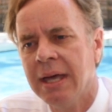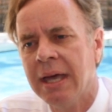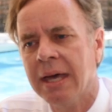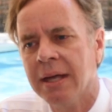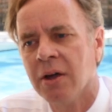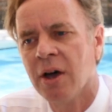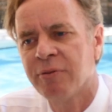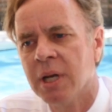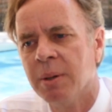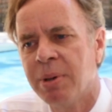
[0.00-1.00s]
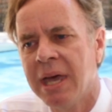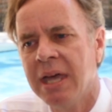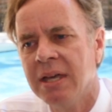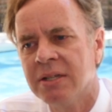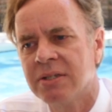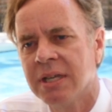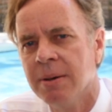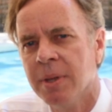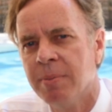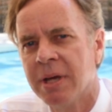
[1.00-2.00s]
and often it pays to
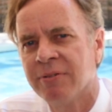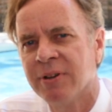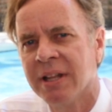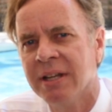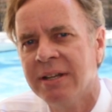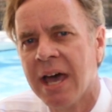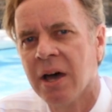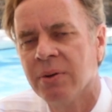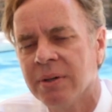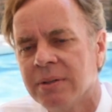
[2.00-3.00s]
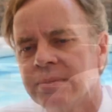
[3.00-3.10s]
give them the benefit of the doubt.